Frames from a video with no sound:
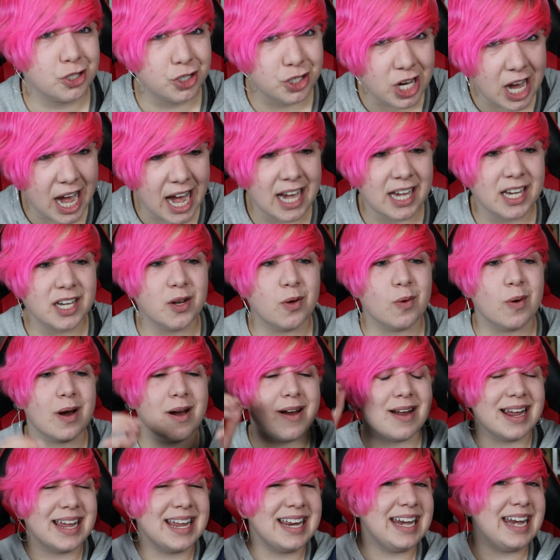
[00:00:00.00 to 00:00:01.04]

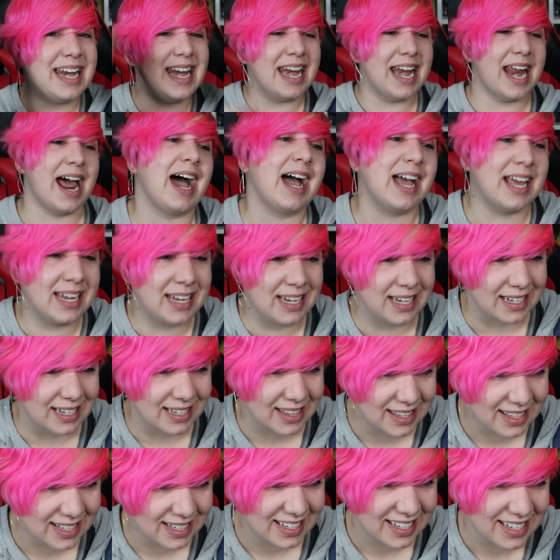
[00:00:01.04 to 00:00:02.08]
January 9th.
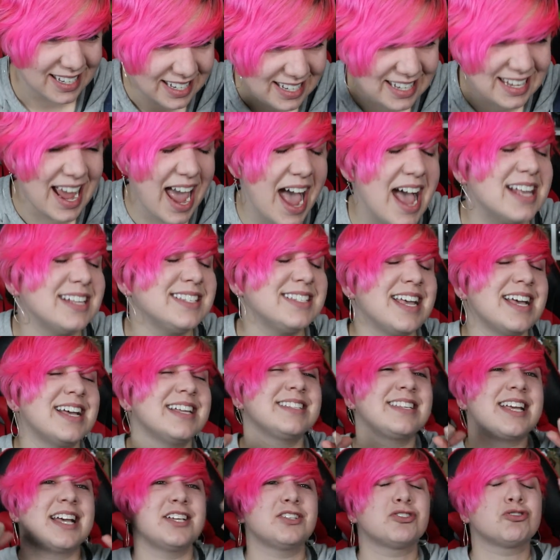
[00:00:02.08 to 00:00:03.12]
Yes,
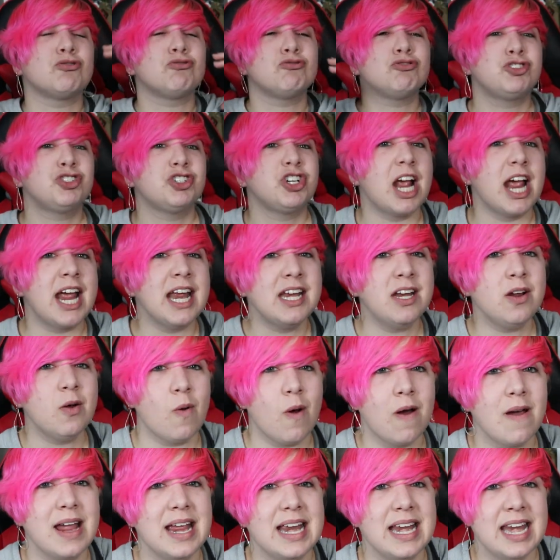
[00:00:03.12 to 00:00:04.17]
yes, yes, so
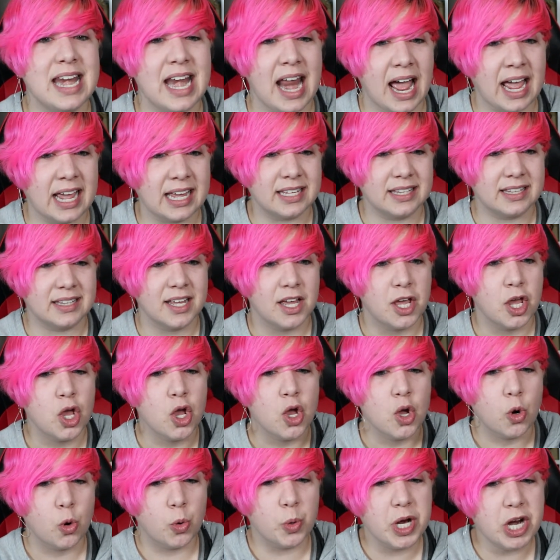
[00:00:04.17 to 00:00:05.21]
January 9th,
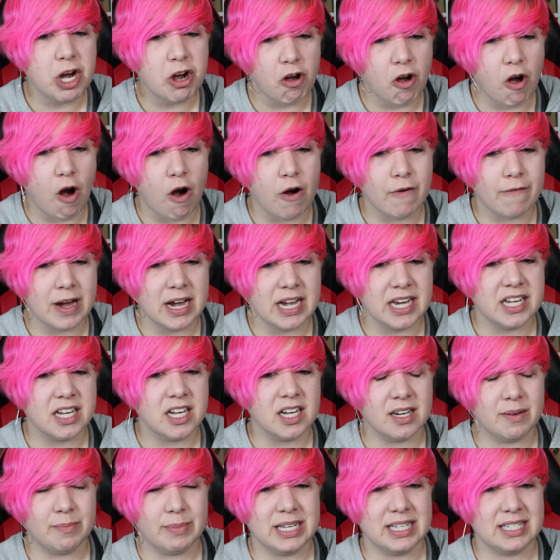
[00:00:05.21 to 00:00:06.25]
we are already
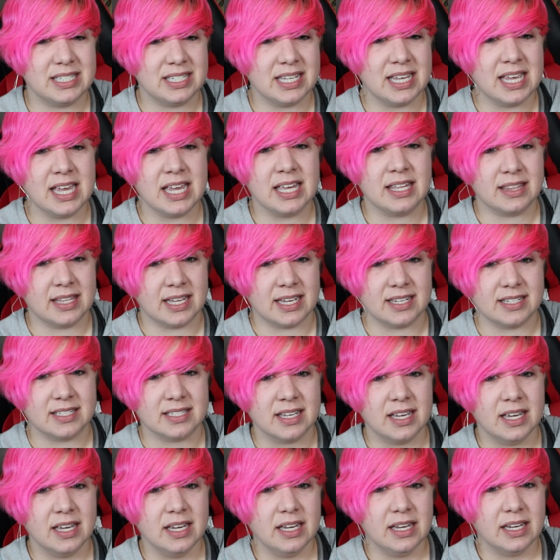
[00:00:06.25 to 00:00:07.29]
gonna be seeing
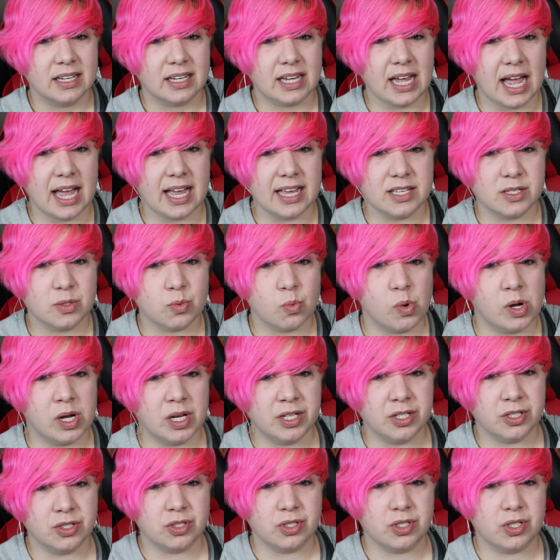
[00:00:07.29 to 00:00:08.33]
this. Guys,
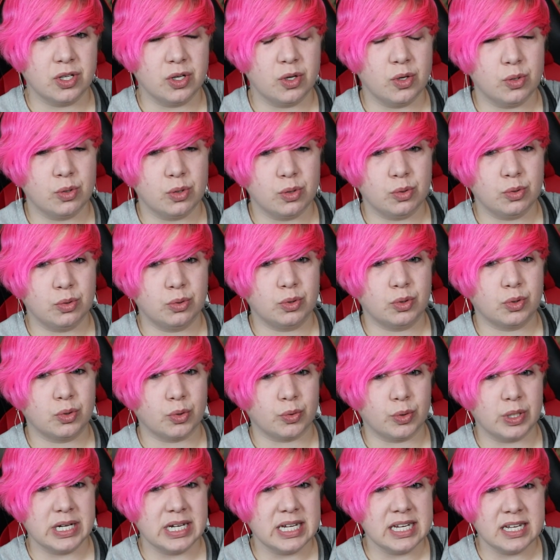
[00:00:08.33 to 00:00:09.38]
one, two,
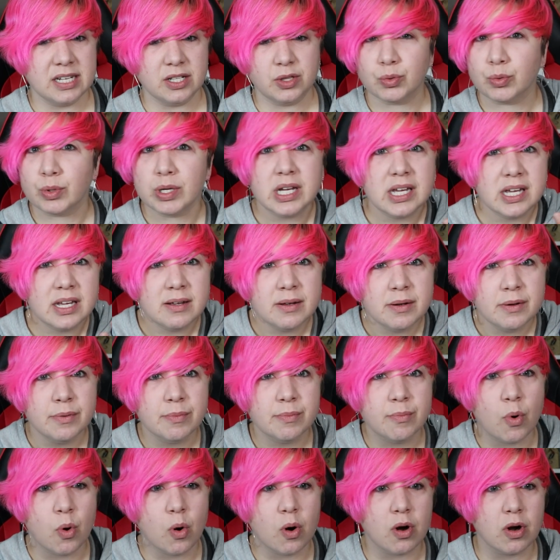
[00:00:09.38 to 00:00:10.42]
three
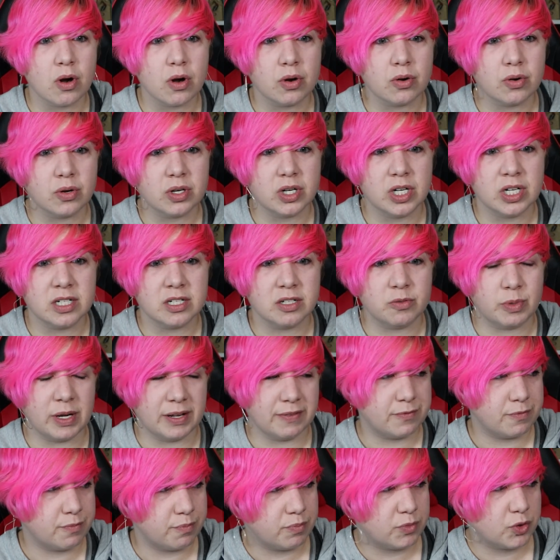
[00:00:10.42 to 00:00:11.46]
more, and we
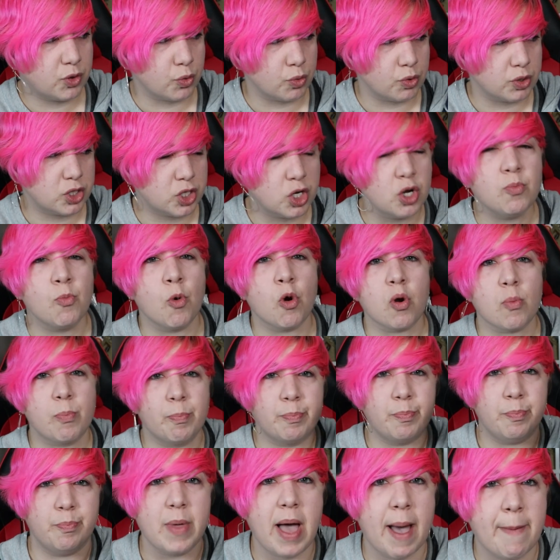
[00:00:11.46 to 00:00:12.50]
have two
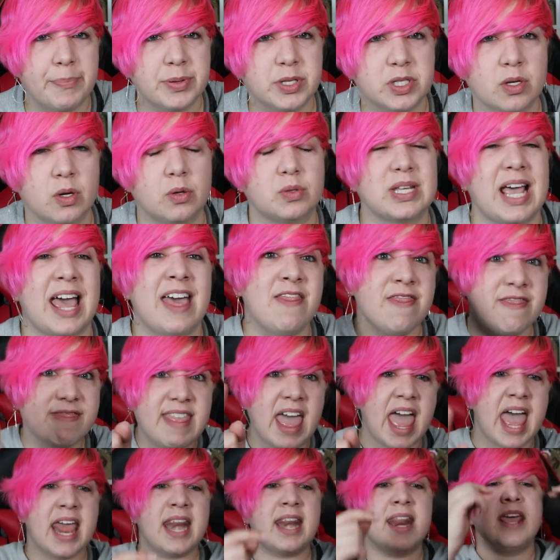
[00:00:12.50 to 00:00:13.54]
more episodes and
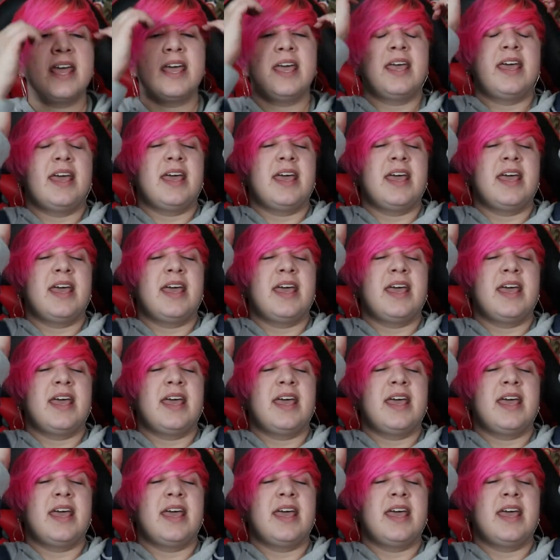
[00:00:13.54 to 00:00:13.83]
then